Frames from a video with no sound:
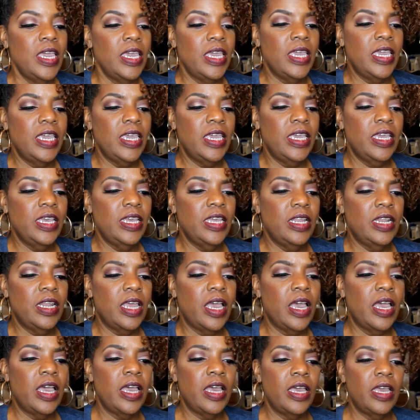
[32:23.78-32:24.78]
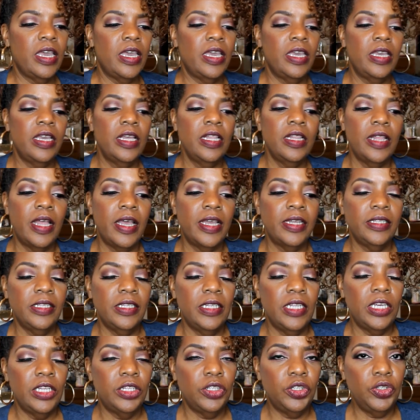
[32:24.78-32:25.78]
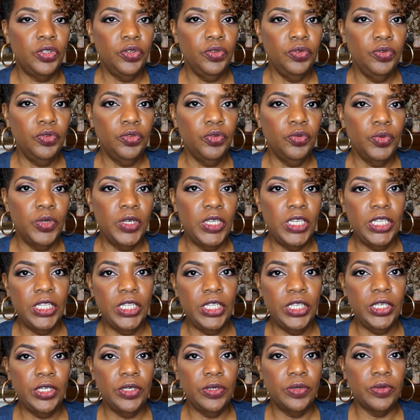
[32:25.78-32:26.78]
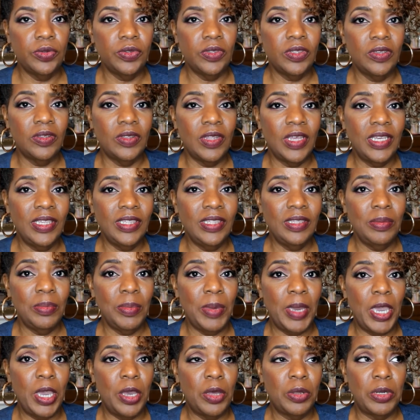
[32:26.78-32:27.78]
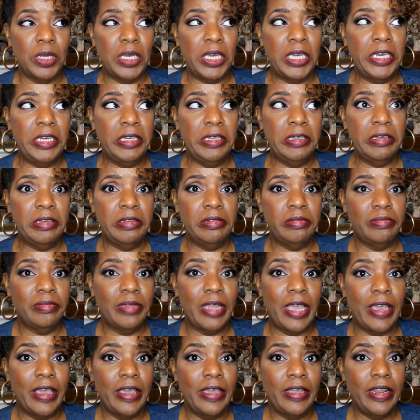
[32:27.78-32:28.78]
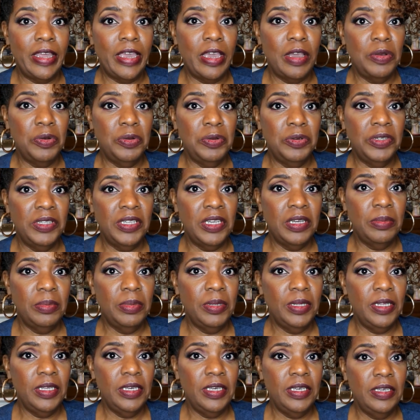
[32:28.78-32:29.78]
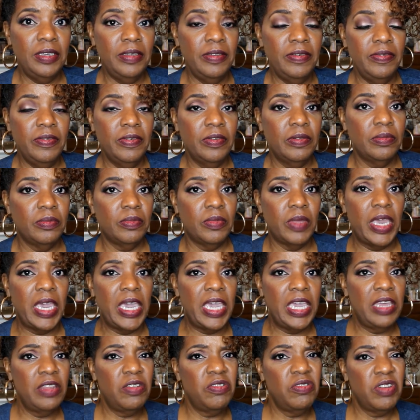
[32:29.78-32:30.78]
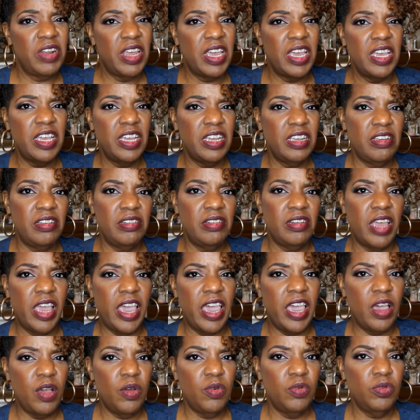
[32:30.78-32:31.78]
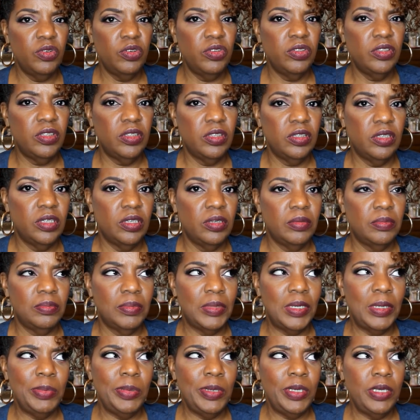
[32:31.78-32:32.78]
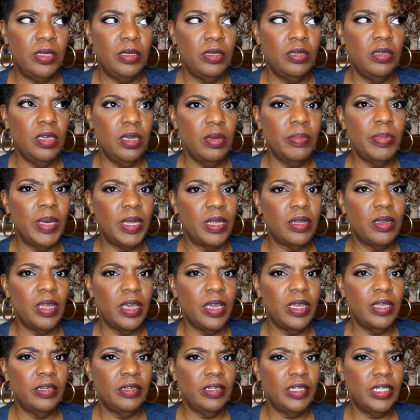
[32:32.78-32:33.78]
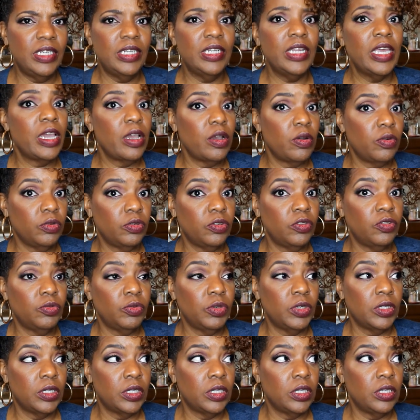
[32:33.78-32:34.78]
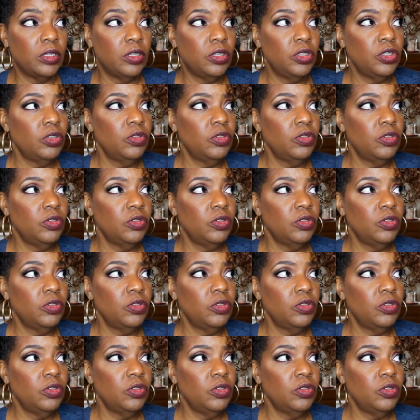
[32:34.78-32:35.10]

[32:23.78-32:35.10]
And I clocked it at 2:22. So that's about a good 9 hours, I believe. 8 or 9 hours. Maybe, yeah, about 9 or 10 hours, really.